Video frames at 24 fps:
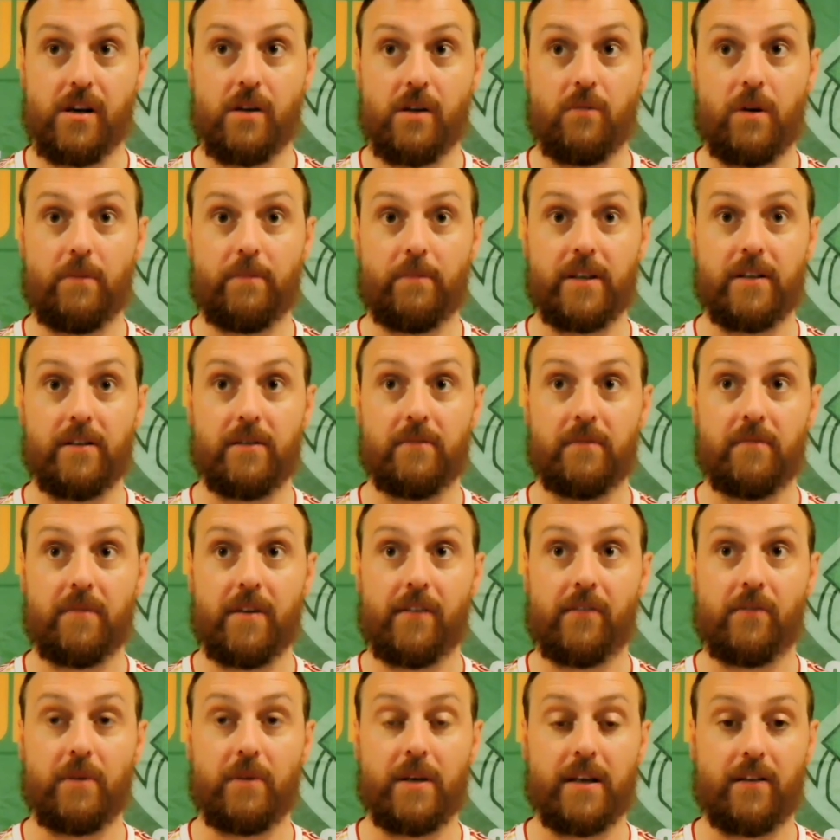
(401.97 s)
I won't be doing them
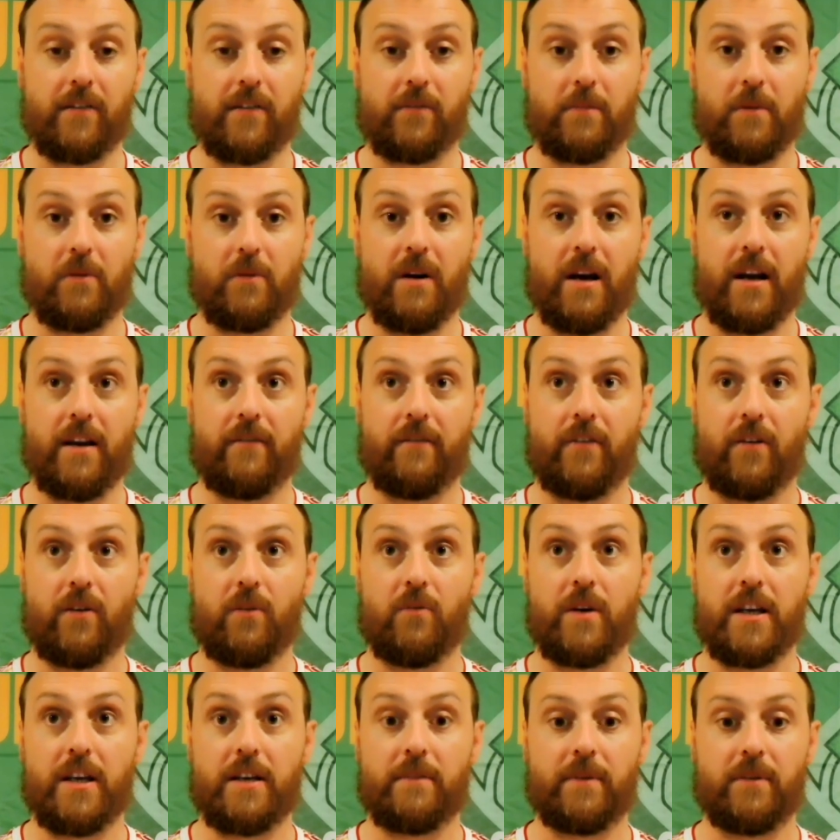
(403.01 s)
this week because I'm away for a
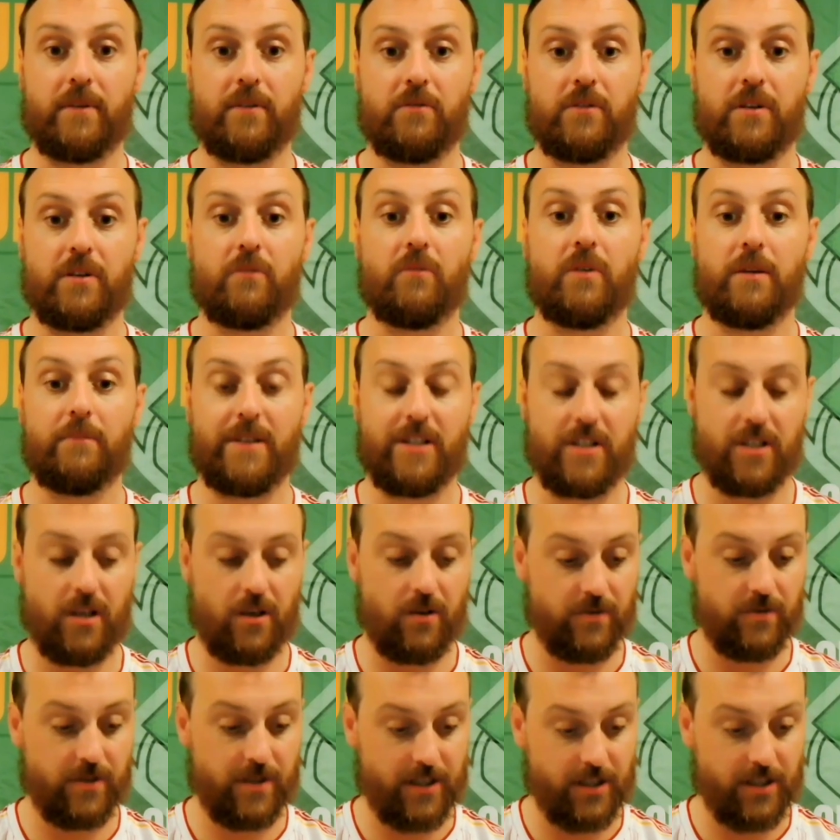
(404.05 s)
week, but there will be
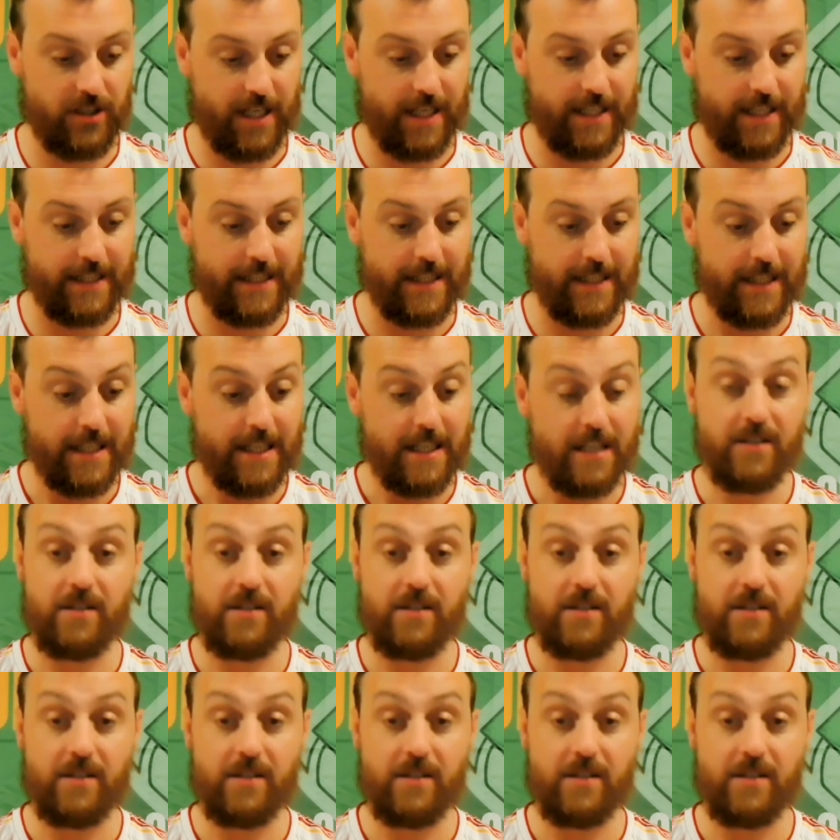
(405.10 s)
shows on the channel.